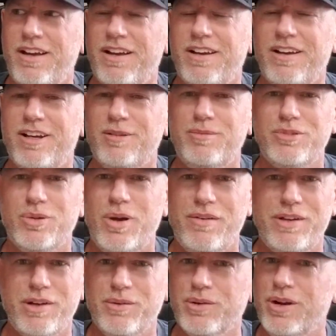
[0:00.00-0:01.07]
Do I have
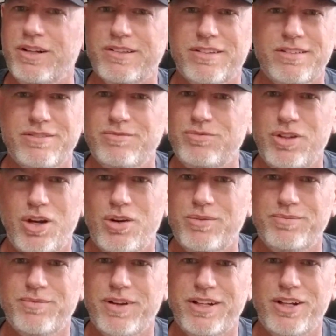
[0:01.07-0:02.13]
any regrets? No,
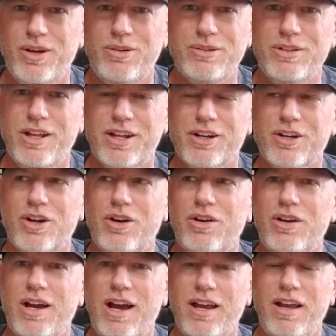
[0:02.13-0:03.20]
I don't. Not at
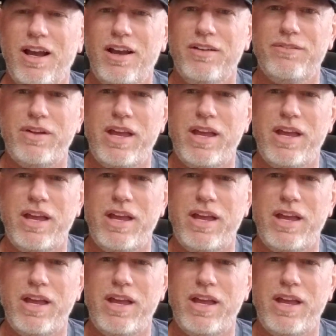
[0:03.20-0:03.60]
all. If